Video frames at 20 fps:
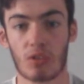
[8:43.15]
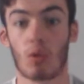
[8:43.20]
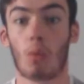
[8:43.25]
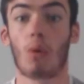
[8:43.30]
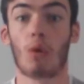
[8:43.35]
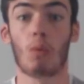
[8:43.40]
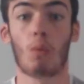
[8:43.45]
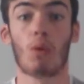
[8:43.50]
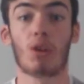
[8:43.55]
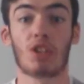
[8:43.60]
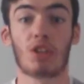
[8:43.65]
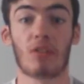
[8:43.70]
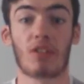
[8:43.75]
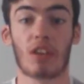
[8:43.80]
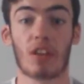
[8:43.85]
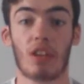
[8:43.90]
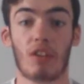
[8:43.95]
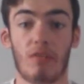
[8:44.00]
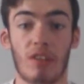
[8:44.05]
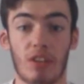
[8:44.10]
So what do you
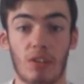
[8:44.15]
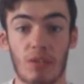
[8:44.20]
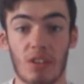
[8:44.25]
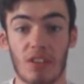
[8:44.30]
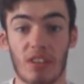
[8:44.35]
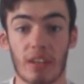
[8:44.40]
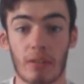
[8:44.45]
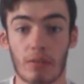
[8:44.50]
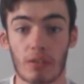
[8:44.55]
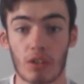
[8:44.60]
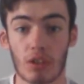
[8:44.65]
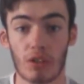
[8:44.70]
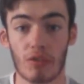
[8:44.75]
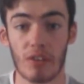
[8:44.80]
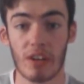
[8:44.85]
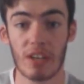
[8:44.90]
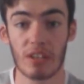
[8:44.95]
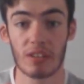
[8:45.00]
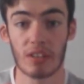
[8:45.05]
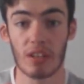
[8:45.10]
think of the race? Do you think it was a good
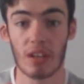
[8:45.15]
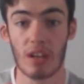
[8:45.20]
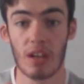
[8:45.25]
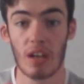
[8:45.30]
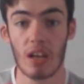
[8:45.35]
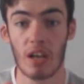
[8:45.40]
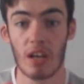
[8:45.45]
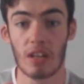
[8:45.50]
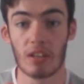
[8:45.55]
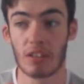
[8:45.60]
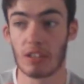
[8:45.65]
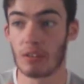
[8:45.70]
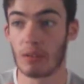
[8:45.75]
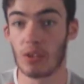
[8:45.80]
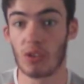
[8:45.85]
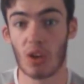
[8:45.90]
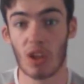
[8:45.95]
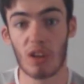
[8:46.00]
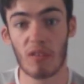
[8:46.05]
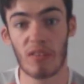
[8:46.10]
race? Did you
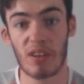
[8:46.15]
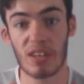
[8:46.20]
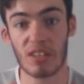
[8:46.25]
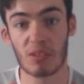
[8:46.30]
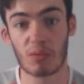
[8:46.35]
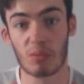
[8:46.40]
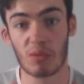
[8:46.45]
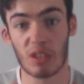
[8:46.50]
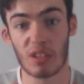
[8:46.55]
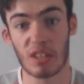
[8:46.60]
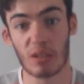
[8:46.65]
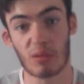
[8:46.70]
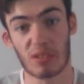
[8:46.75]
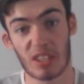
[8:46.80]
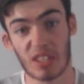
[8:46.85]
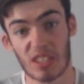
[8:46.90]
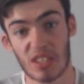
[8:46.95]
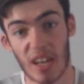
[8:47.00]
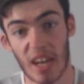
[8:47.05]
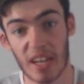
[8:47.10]
enjoy the race? Do you think it
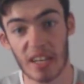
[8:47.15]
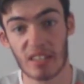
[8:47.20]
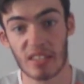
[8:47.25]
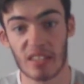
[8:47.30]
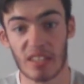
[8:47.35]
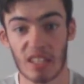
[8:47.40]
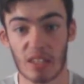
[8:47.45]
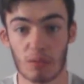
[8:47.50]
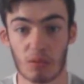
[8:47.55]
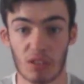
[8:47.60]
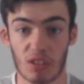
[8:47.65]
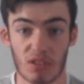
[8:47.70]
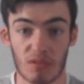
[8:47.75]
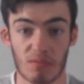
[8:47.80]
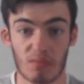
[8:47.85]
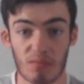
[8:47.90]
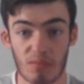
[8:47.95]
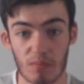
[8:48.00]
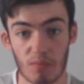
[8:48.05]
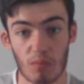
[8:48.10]
was exciting? Do you think it was
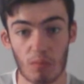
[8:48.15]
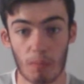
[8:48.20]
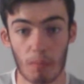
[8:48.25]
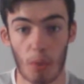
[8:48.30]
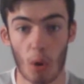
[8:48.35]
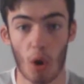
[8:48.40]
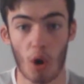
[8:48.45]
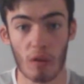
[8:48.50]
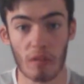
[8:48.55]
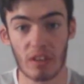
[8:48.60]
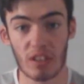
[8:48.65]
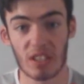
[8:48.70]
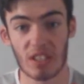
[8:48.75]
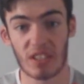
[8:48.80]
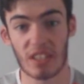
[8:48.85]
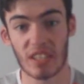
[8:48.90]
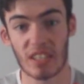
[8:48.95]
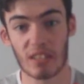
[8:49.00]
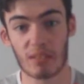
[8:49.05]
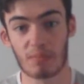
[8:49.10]
boring? Do
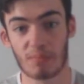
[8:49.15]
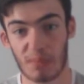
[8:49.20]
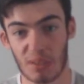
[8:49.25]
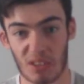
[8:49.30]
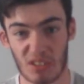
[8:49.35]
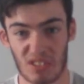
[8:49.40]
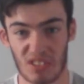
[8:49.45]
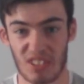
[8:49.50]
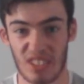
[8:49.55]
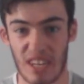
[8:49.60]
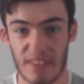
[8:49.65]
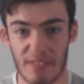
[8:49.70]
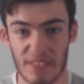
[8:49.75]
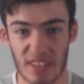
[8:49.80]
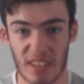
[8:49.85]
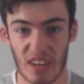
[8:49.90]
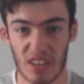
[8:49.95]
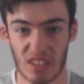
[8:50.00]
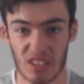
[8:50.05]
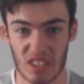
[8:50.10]
you think because the
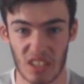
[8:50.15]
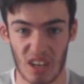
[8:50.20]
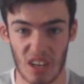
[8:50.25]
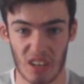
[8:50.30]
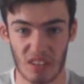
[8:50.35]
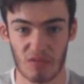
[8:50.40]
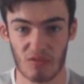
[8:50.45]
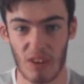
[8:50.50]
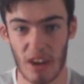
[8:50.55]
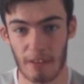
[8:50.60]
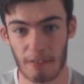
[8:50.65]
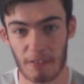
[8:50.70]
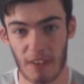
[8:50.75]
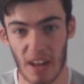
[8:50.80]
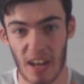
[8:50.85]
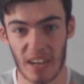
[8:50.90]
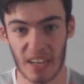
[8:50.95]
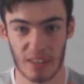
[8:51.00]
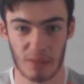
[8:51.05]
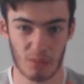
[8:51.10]
safety car start and red
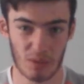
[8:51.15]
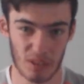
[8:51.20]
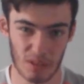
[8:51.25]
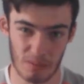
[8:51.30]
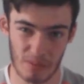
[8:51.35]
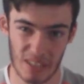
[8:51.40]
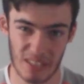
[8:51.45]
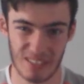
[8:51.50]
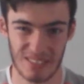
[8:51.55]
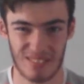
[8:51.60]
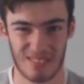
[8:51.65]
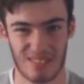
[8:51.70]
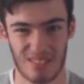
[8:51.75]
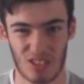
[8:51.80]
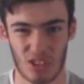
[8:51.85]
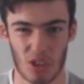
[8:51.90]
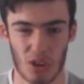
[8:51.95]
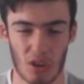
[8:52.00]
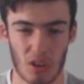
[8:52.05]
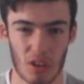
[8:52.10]
flag it was a bit
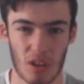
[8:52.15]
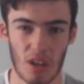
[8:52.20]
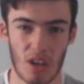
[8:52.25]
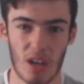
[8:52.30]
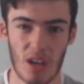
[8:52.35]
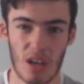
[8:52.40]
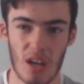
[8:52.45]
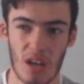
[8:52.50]
dull?